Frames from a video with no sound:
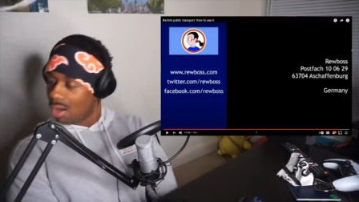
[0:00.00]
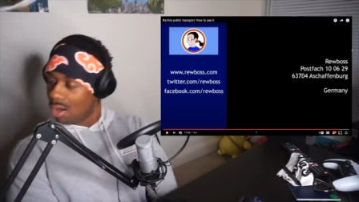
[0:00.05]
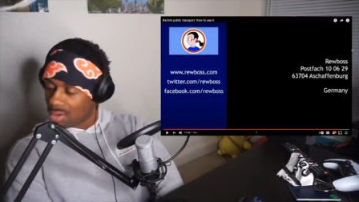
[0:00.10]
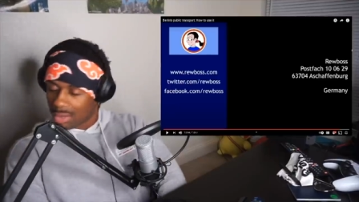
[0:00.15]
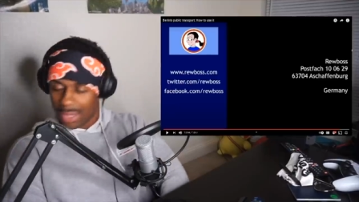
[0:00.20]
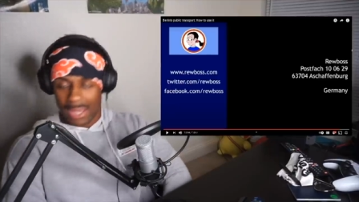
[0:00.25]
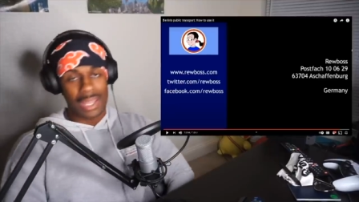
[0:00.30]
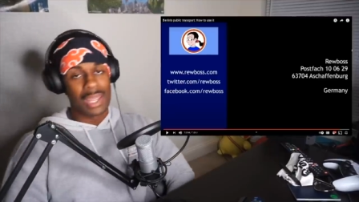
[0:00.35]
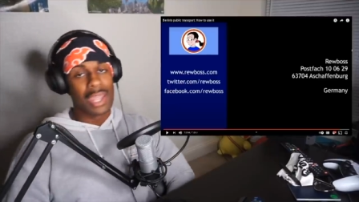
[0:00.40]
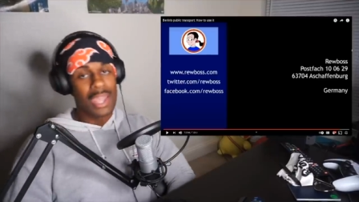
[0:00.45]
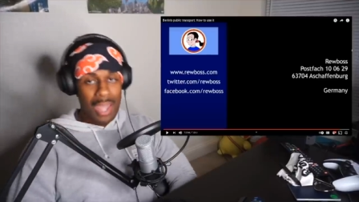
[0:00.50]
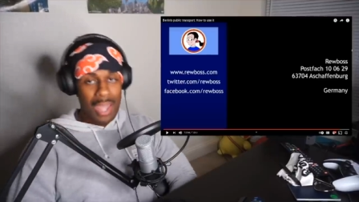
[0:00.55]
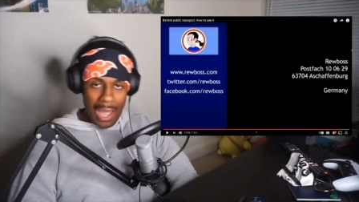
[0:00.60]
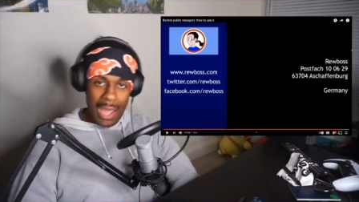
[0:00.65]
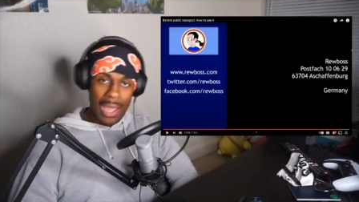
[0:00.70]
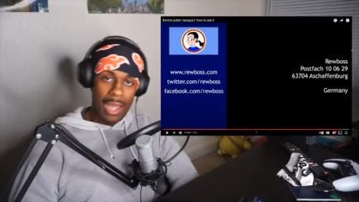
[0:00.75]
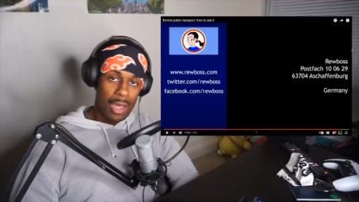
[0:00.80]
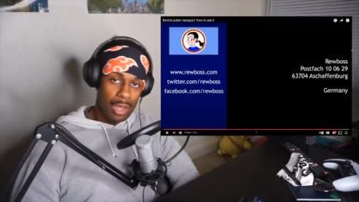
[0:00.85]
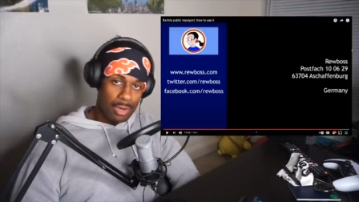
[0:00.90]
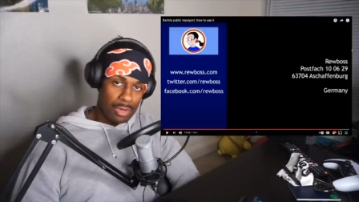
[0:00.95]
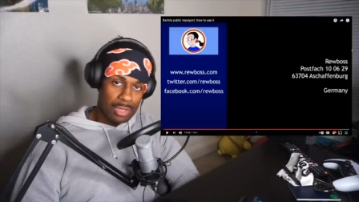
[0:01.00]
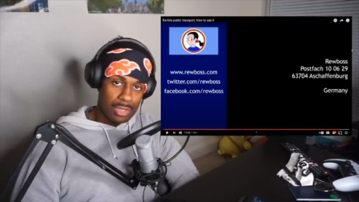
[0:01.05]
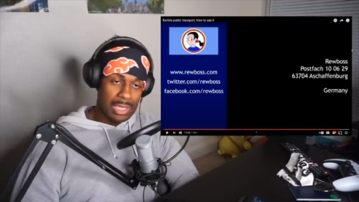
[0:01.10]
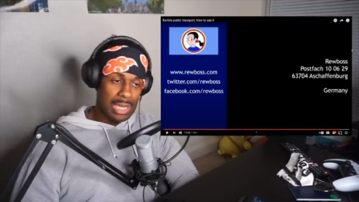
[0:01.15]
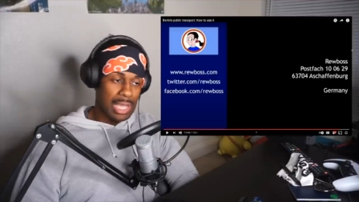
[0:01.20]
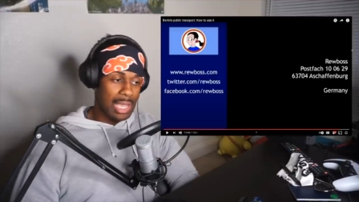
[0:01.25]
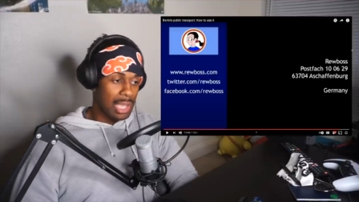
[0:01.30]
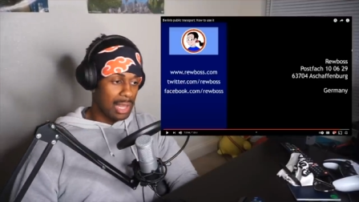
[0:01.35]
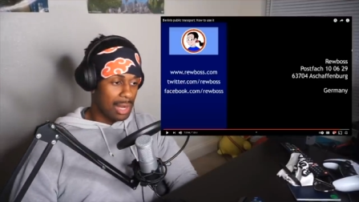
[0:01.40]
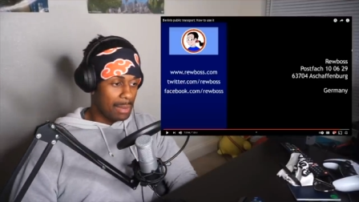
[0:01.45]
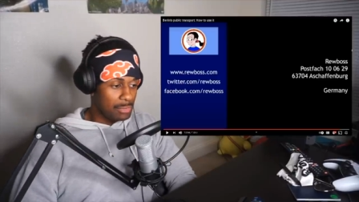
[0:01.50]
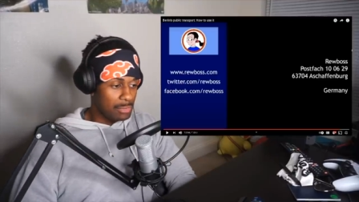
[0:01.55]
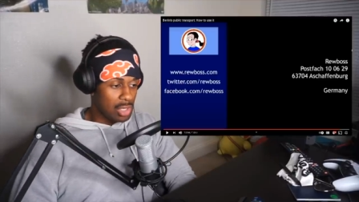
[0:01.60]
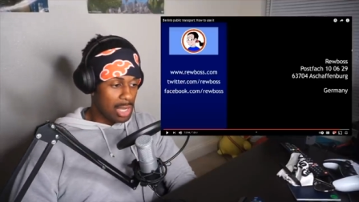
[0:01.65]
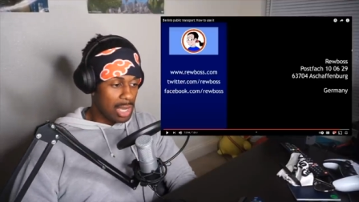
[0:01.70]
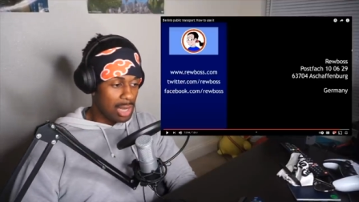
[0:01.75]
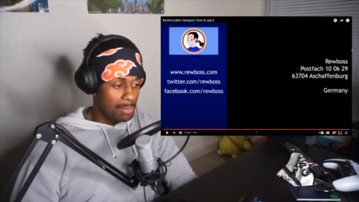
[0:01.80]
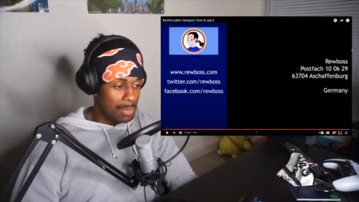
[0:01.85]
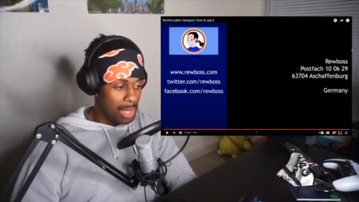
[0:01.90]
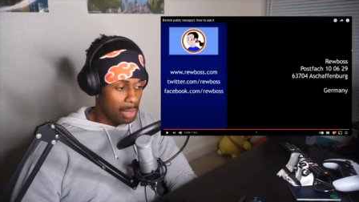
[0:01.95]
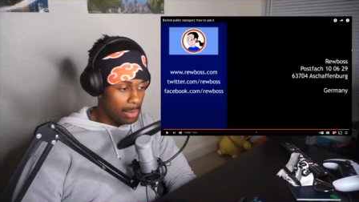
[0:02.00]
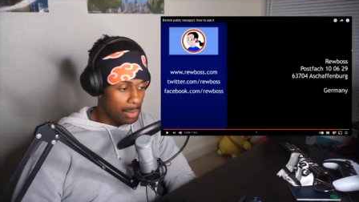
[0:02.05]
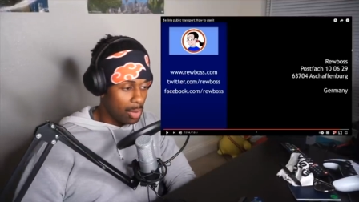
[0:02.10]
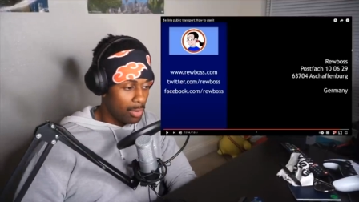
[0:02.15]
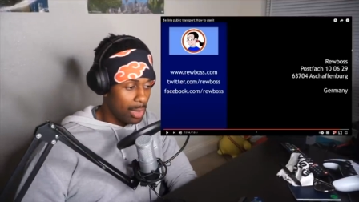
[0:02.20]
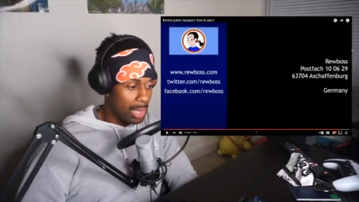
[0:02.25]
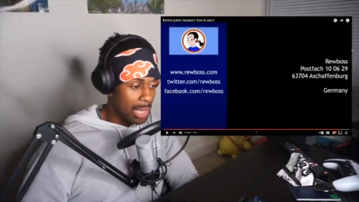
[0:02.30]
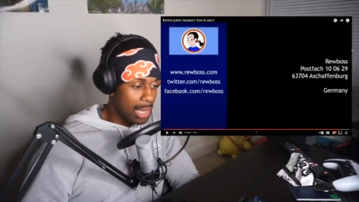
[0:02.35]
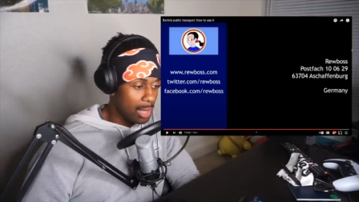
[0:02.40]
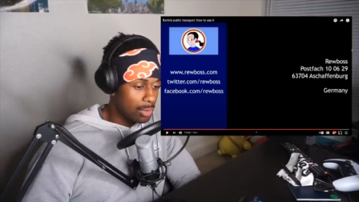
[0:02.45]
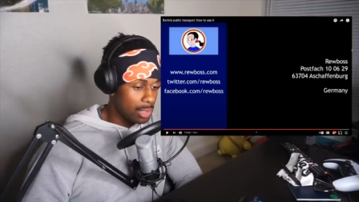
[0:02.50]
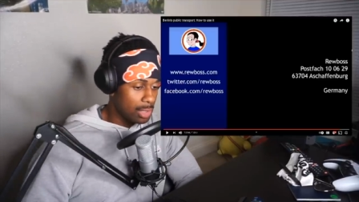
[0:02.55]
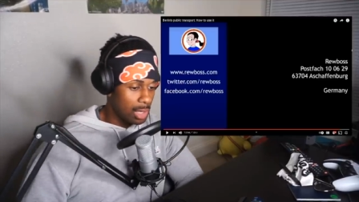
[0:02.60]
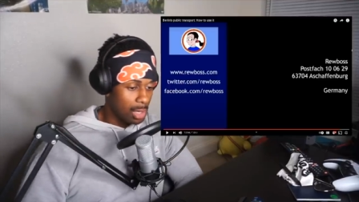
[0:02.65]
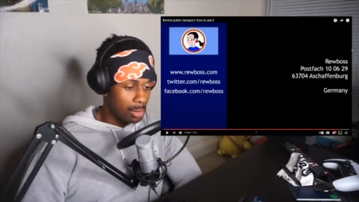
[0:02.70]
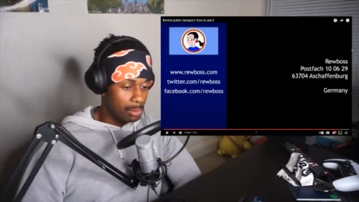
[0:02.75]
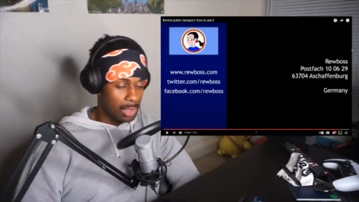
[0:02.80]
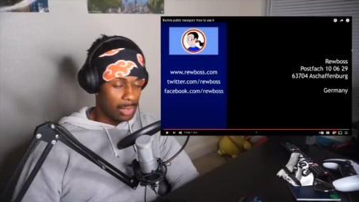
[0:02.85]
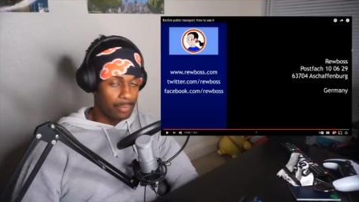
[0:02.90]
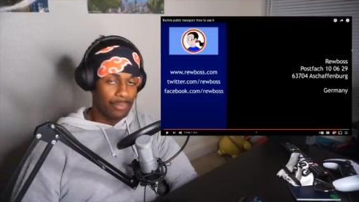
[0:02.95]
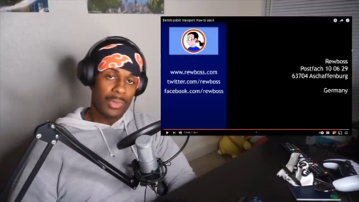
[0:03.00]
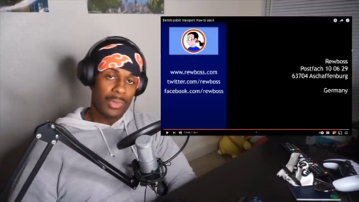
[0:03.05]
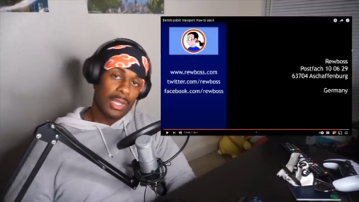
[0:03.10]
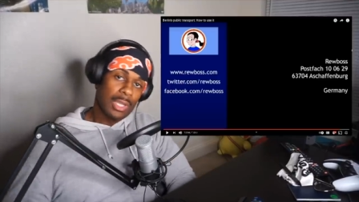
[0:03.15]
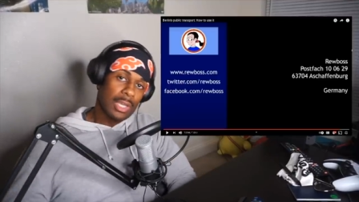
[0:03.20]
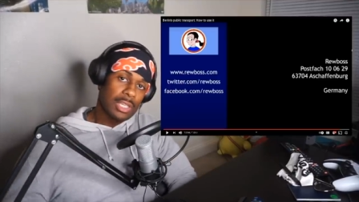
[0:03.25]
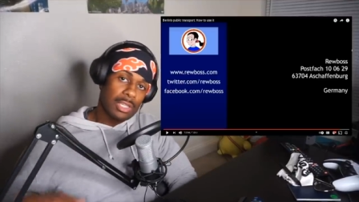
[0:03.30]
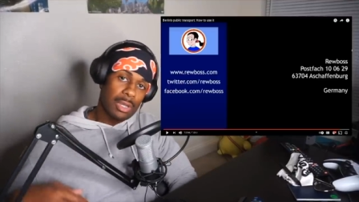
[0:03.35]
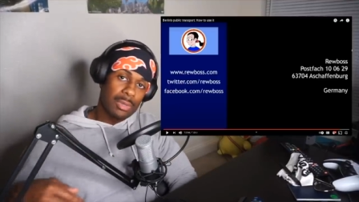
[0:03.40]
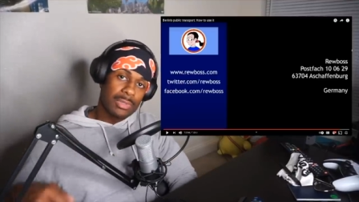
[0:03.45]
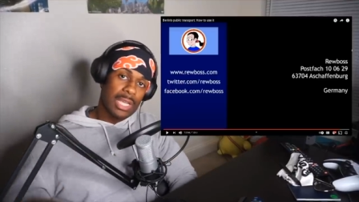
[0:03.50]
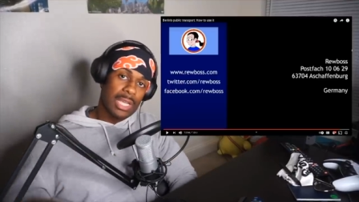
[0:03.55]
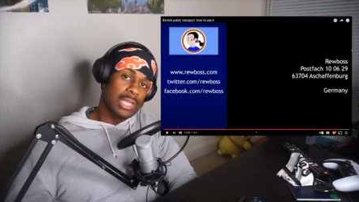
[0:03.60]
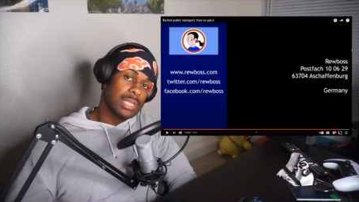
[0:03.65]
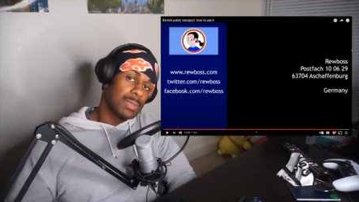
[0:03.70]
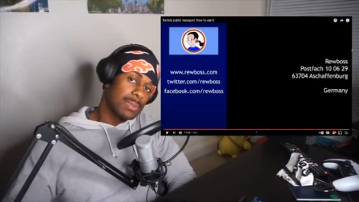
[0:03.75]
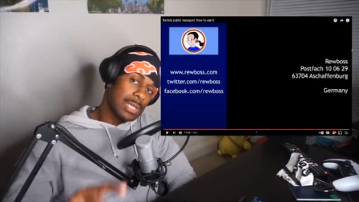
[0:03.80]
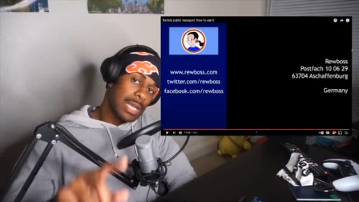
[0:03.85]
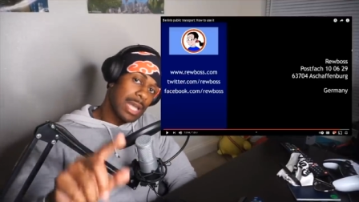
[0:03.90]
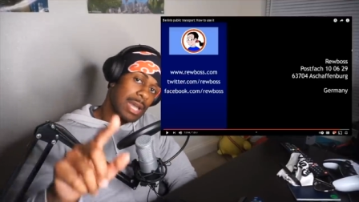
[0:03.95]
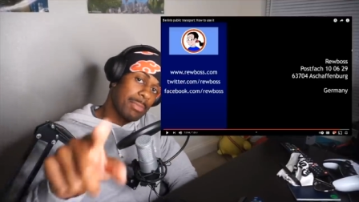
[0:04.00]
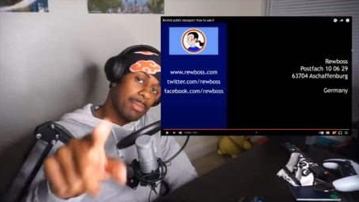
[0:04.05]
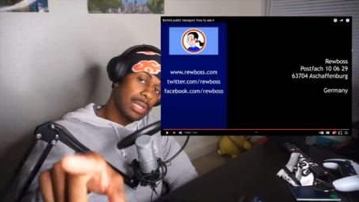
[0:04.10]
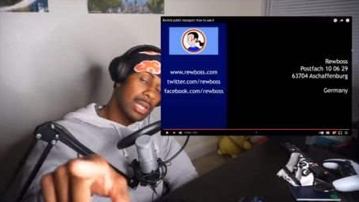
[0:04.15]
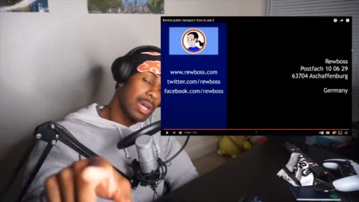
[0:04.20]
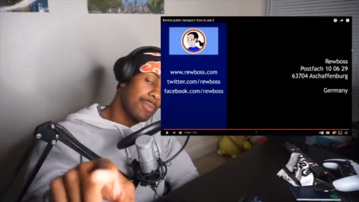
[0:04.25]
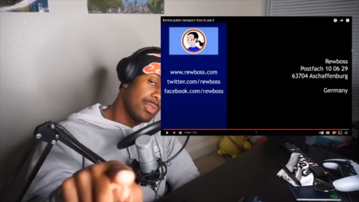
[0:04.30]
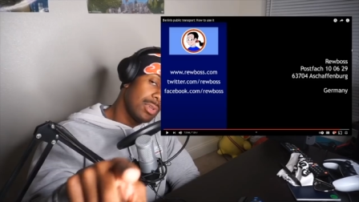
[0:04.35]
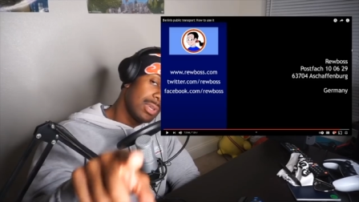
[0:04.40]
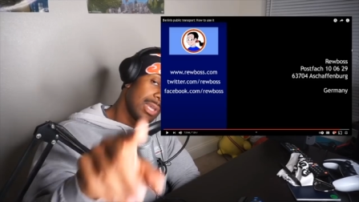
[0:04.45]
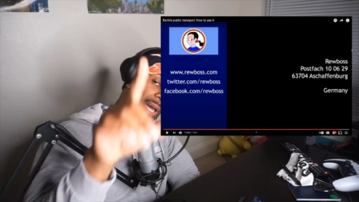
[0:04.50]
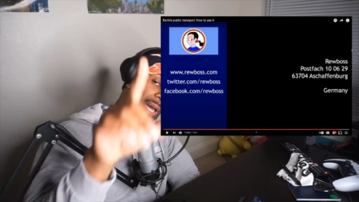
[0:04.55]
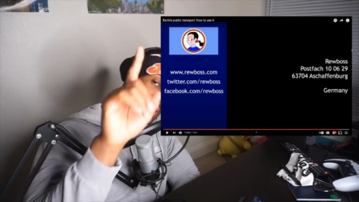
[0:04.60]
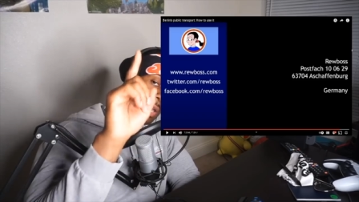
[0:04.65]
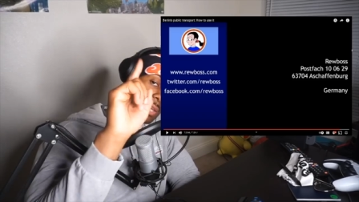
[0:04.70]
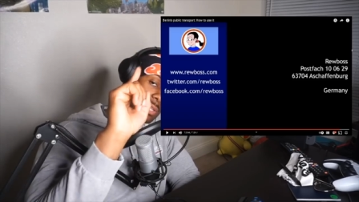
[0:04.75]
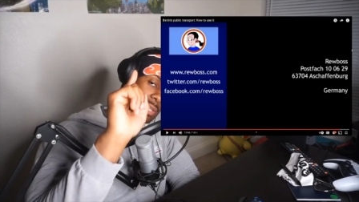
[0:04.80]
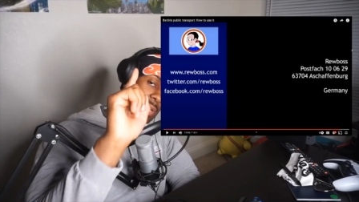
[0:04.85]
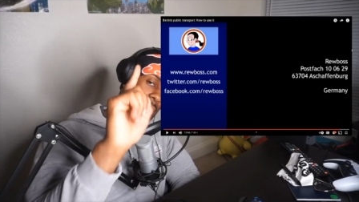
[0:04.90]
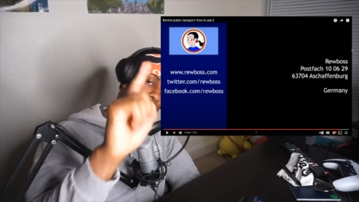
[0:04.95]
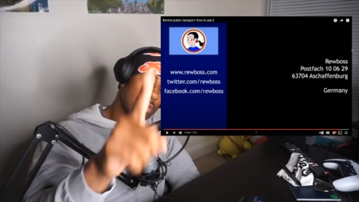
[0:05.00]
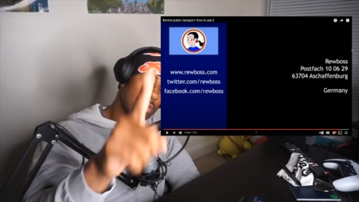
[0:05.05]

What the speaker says: Like, I understand, I'm trying to make my way out there, but it's gonna take some time. Love you guys, and as